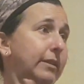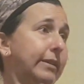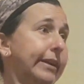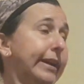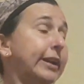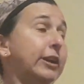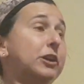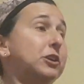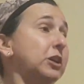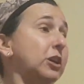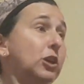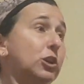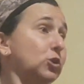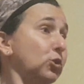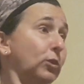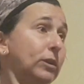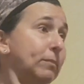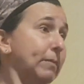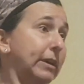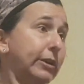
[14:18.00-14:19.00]
And I don't like
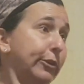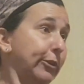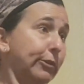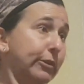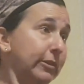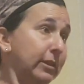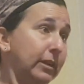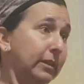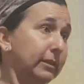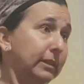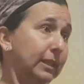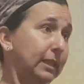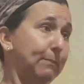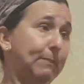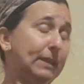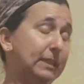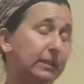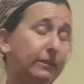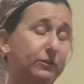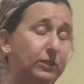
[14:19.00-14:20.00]
talking about Corona. The
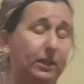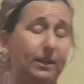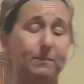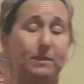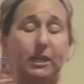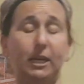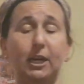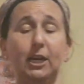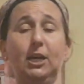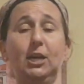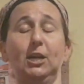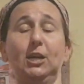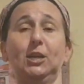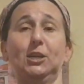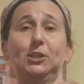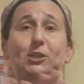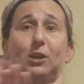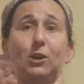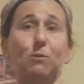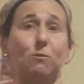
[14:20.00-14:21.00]
best of
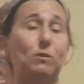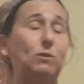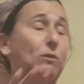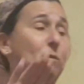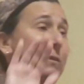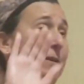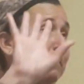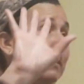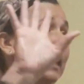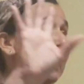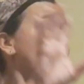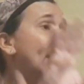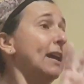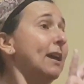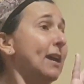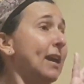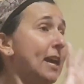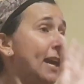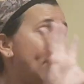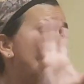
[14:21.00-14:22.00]
times. So
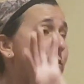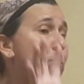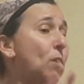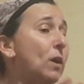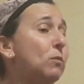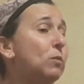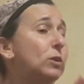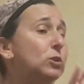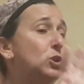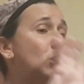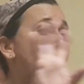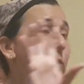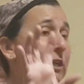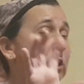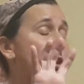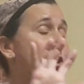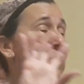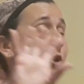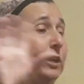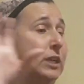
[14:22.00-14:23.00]
if you want, we'll do it when
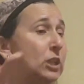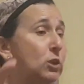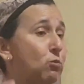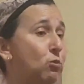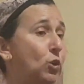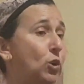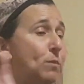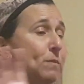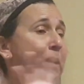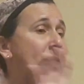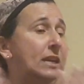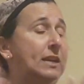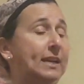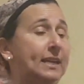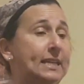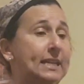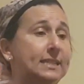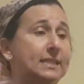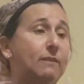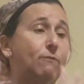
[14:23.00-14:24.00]
he's not in the room and then
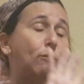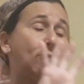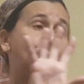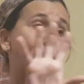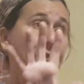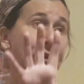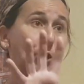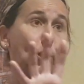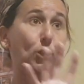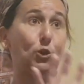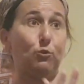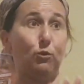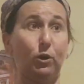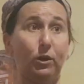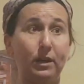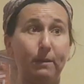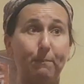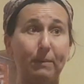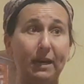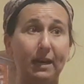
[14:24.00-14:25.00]
he doesn't have a free
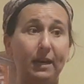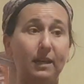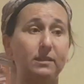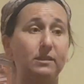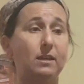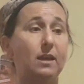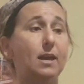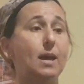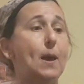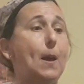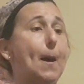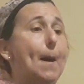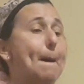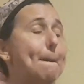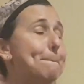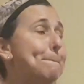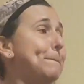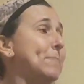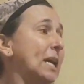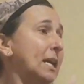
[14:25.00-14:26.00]
Corona pass.
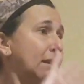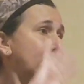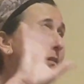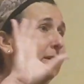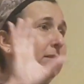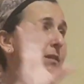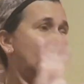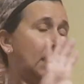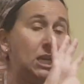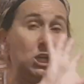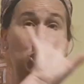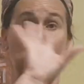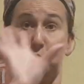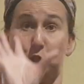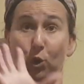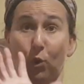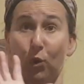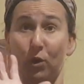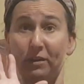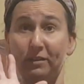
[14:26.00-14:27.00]
But in
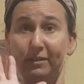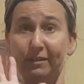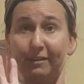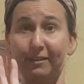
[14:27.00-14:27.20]
short,